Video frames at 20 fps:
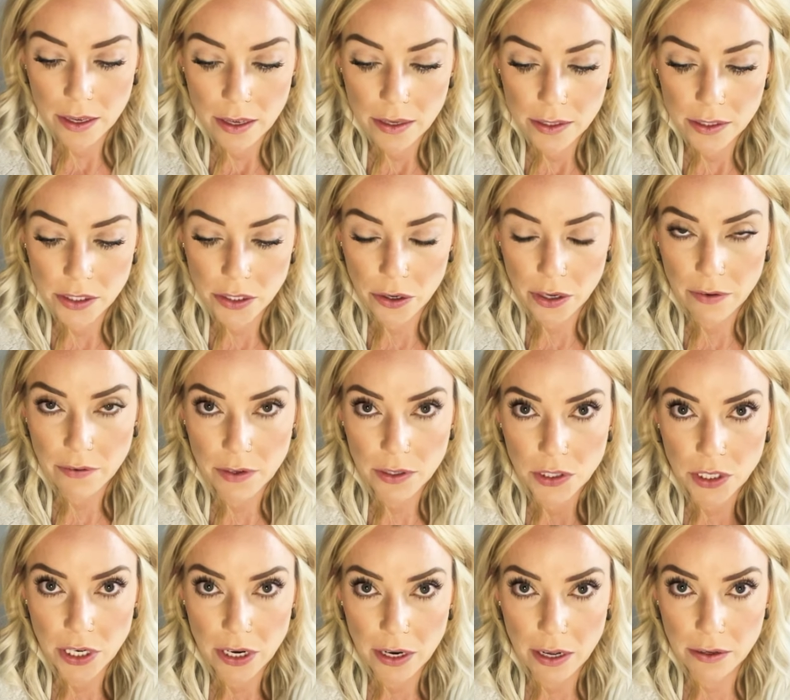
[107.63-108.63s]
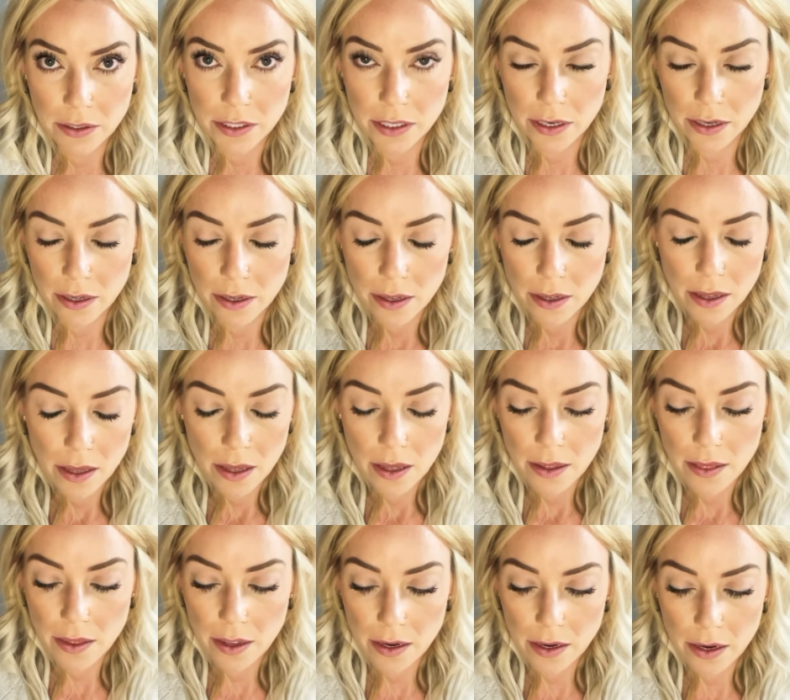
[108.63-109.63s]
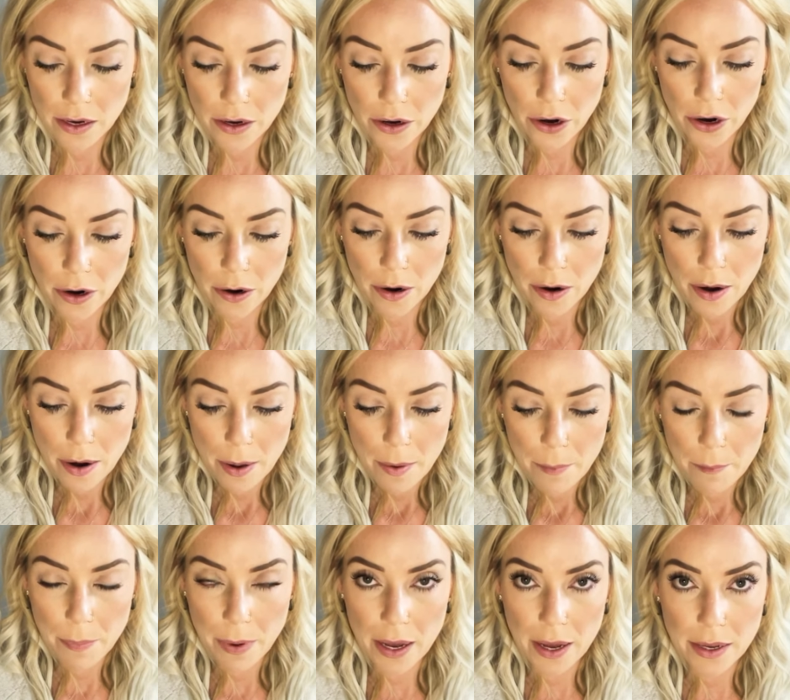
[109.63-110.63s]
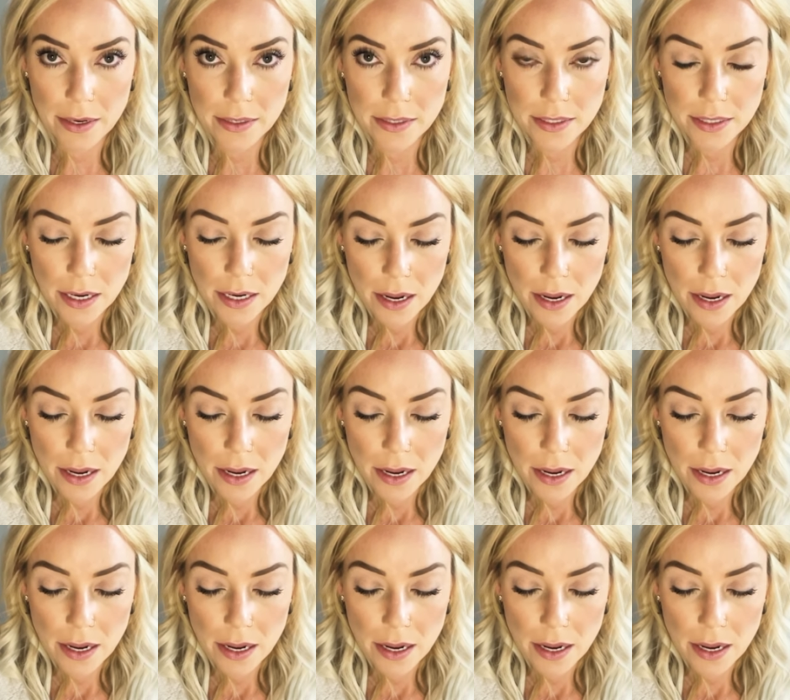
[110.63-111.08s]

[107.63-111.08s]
so I'll give a shout out to thanking her. But